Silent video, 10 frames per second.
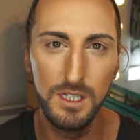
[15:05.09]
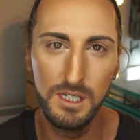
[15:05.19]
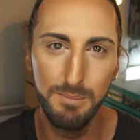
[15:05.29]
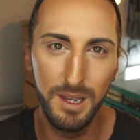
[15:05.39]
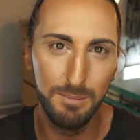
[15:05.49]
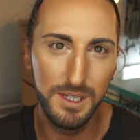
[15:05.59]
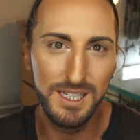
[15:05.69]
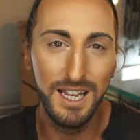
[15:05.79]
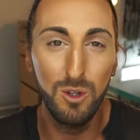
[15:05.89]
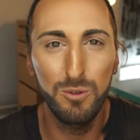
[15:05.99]
It's making my
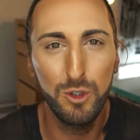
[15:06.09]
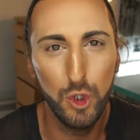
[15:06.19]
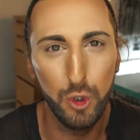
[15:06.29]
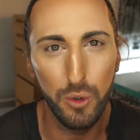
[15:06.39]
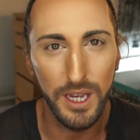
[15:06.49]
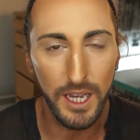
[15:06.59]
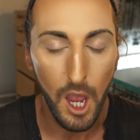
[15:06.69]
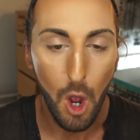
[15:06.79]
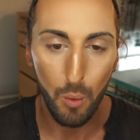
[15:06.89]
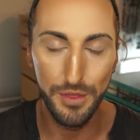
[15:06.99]
skin look dewy
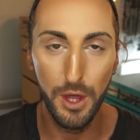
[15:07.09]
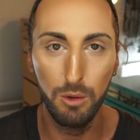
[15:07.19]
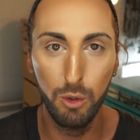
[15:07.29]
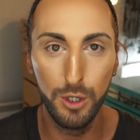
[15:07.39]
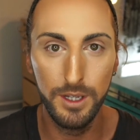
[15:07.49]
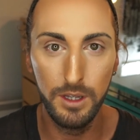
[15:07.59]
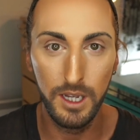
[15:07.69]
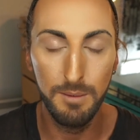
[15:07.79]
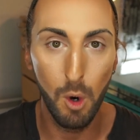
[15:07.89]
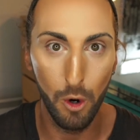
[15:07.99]
without looking like
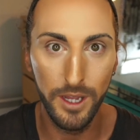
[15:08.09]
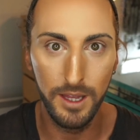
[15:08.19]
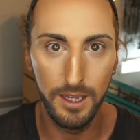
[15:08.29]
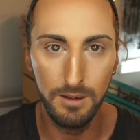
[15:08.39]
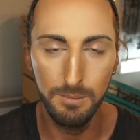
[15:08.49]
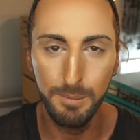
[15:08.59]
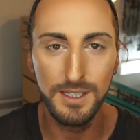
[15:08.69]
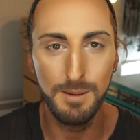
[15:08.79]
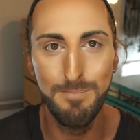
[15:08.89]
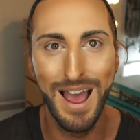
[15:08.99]
I'm oily, because
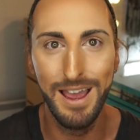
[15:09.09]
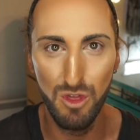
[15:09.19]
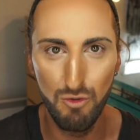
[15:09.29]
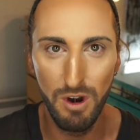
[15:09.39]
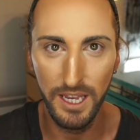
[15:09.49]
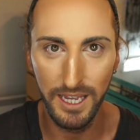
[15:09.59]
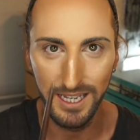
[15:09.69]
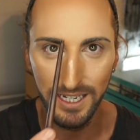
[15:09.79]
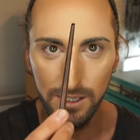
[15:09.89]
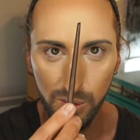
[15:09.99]
I'm matting the right
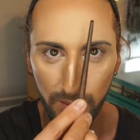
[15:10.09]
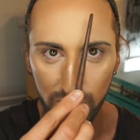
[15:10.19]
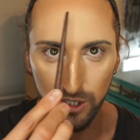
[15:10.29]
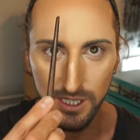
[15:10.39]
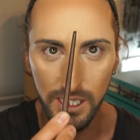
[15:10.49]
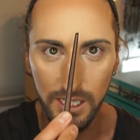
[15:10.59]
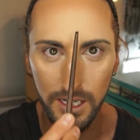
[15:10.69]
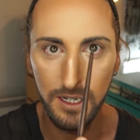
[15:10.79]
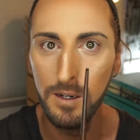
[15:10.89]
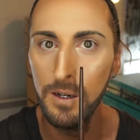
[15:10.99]
areas, which is
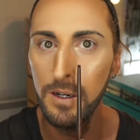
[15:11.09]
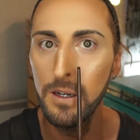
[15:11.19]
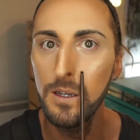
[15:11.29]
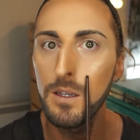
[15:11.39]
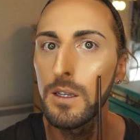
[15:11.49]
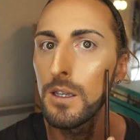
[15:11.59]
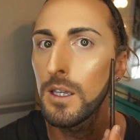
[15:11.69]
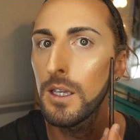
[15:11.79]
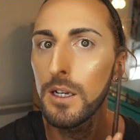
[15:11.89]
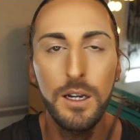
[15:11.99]
here,
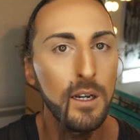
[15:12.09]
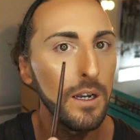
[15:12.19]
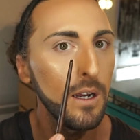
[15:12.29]
here,